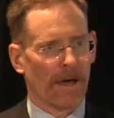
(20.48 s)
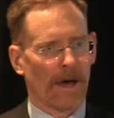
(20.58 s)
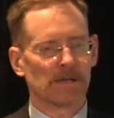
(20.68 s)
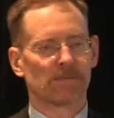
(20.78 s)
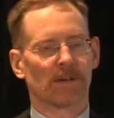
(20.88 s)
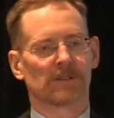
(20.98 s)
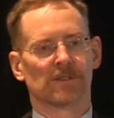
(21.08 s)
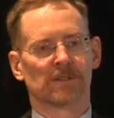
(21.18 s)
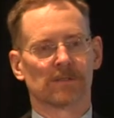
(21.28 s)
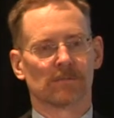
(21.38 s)
HVAC
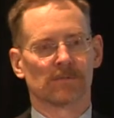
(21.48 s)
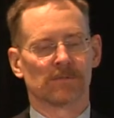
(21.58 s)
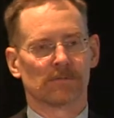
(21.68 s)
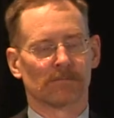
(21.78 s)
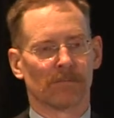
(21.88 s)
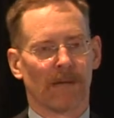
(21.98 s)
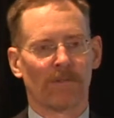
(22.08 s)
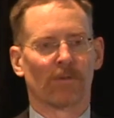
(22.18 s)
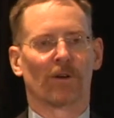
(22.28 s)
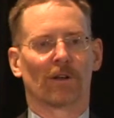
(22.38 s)
systems
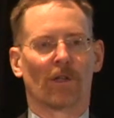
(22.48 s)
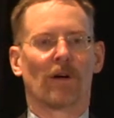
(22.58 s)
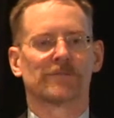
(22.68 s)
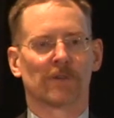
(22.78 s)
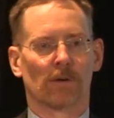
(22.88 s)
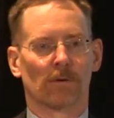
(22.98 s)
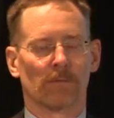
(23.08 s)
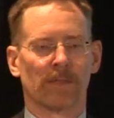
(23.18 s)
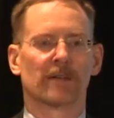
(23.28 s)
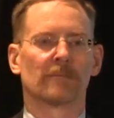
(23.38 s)
haven't got a life cycle.
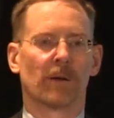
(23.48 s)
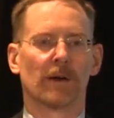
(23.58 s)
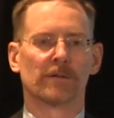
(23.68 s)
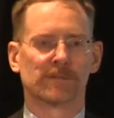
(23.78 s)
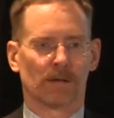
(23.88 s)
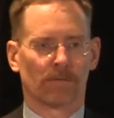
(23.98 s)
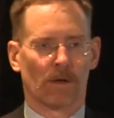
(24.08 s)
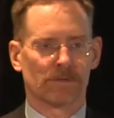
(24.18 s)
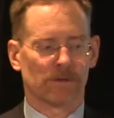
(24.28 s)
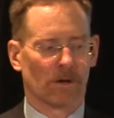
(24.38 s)
Their components have
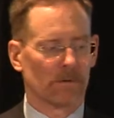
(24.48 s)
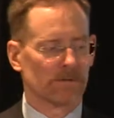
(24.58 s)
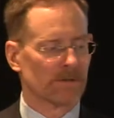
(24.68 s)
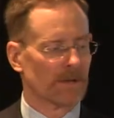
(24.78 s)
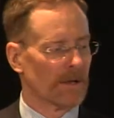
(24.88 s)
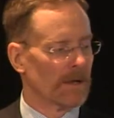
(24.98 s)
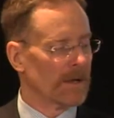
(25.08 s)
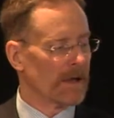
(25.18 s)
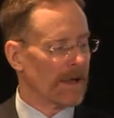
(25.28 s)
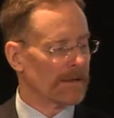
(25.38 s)
life cycles.
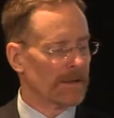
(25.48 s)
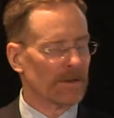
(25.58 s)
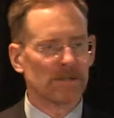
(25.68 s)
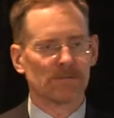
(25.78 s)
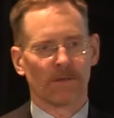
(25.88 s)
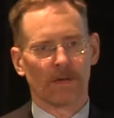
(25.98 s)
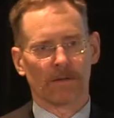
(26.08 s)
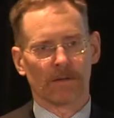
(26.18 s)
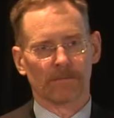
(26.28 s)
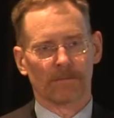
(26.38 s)
And these
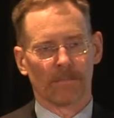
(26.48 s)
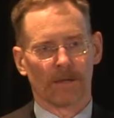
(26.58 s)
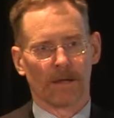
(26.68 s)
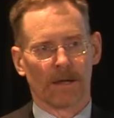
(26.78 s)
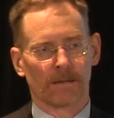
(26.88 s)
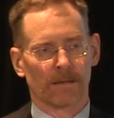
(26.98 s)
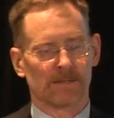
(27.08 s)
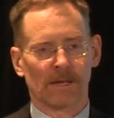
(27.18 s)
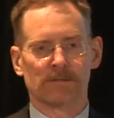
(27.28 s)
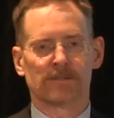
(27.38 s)
vary.
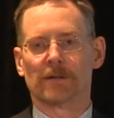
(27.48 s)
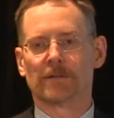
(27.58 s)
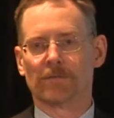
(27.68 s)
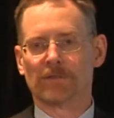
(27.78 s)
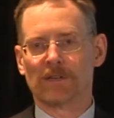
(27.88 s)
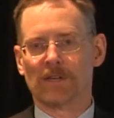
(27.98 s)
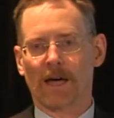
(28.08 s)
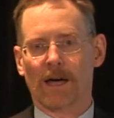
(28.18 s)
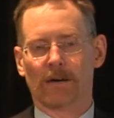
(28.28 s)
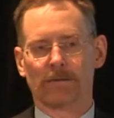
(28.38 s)
And so it's no different to your
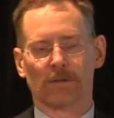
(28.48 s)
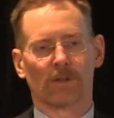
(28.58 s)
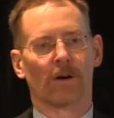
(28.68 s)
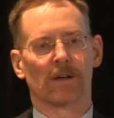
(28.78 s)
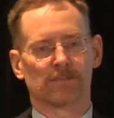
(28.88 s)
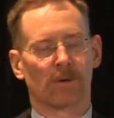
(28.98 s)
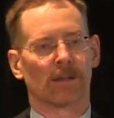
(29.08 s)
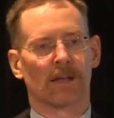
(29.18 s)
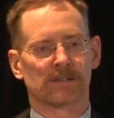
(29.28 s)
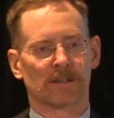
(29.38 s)
car. Your tyres
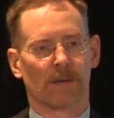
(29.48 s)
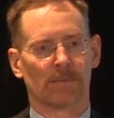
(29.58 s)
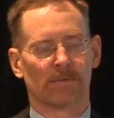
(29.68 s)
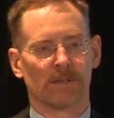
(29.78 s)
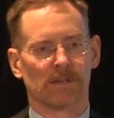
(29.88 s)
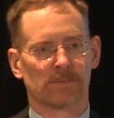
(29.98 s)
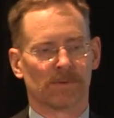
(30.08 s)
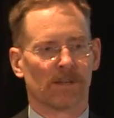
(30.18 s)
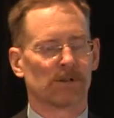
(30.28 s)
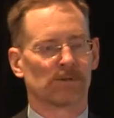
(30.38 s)
might last a couple of years,
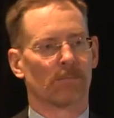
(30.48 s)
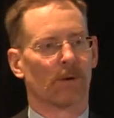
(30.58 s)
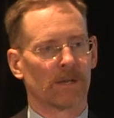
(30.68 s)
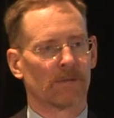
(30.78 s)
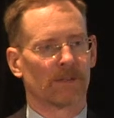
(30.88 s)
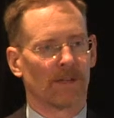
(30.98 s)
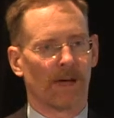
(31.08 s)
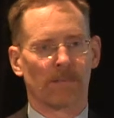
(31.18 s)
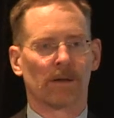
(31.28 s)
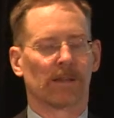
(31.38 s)
but the actual body of the
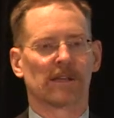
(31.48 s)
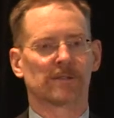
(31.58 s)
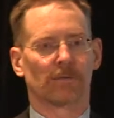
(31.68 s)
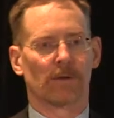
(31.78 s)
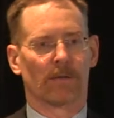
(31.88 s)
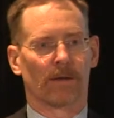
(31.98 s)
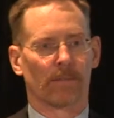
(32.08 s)
car might last forever.